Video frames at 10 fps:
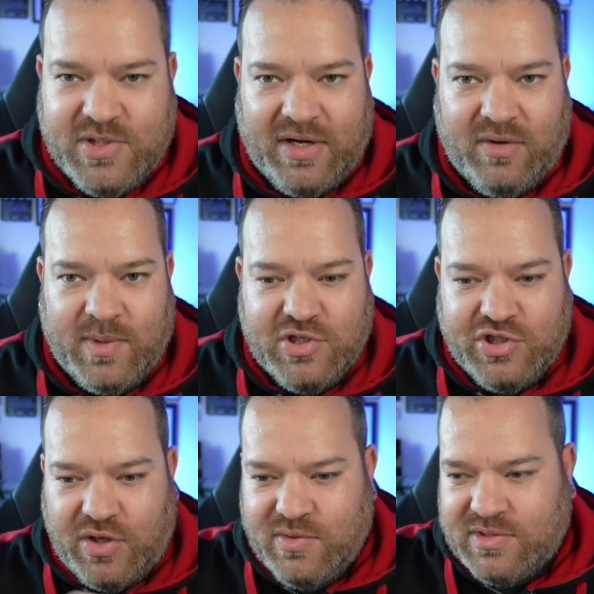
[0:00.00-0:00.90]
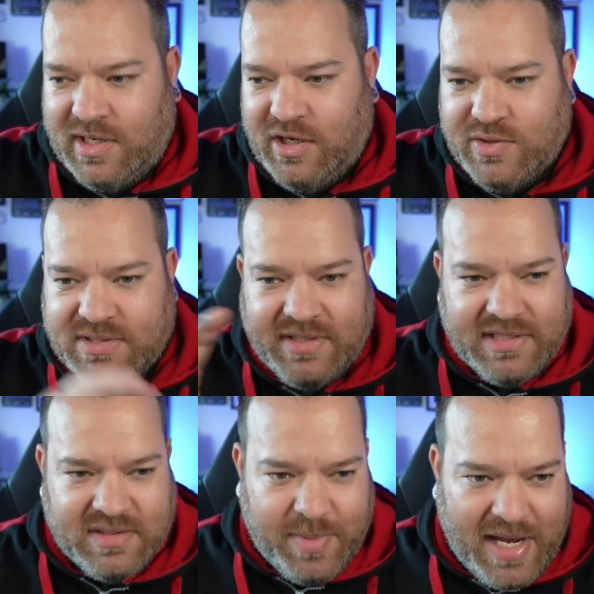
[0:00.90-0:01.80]
channel which shows like loads of
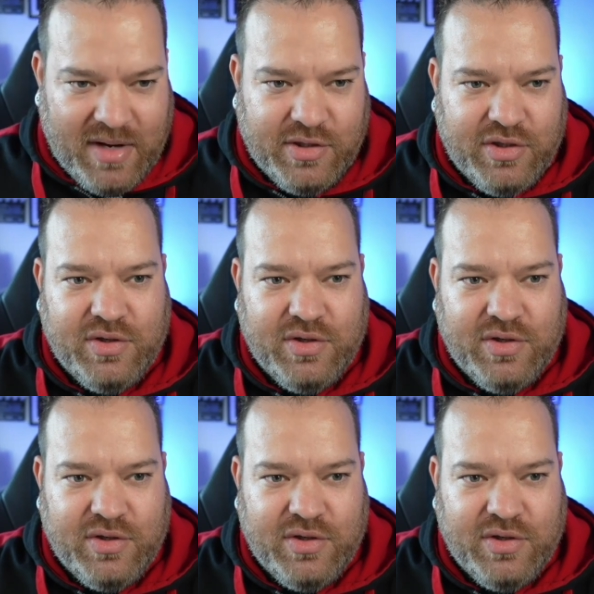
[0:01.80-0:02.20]
things about you,